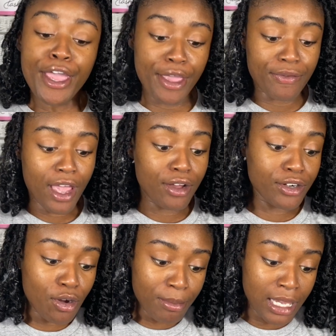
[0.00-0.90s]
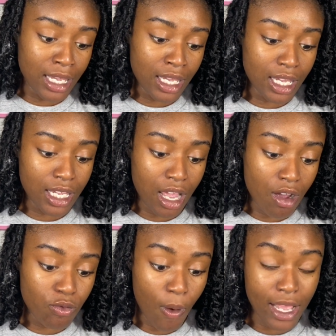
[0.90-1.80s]
If y'all know me and
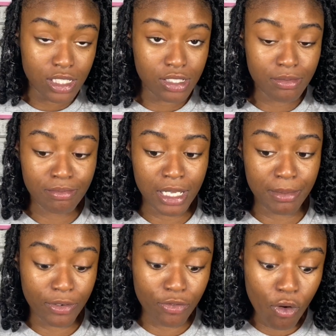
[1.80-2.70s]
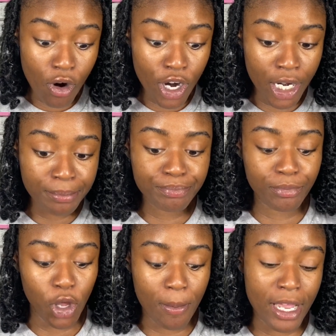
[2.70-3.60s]
y'all have watched me before
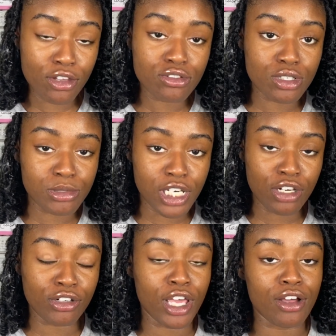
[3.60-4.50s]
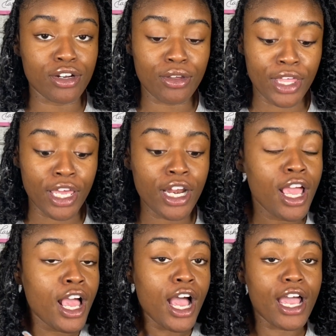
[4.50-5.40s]
on my YouTube channel, y'all know that
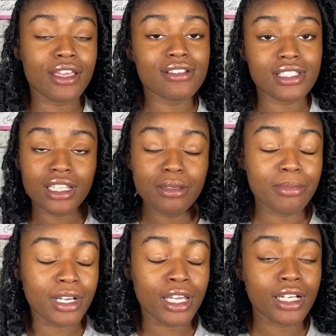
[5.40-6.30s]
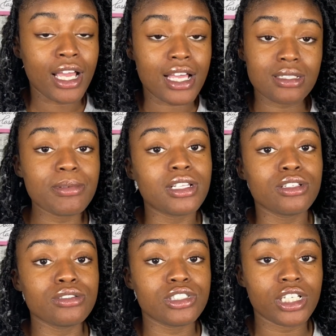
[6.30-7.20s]
I use nothing but Got2b
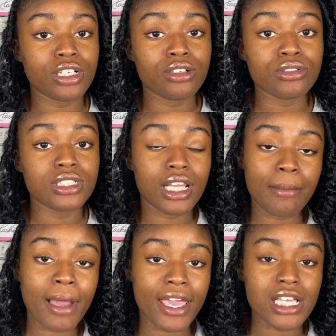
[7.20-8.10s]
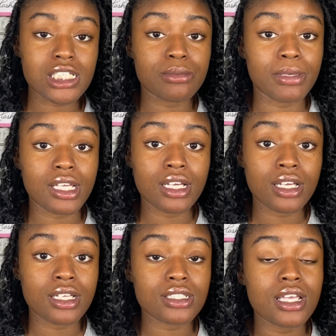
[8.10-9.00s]
glue gel to lay my edges,
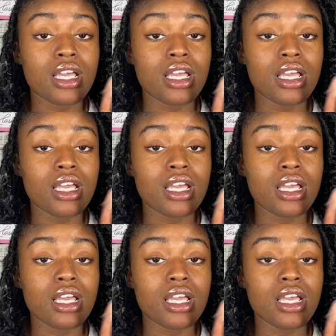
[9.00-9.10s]
because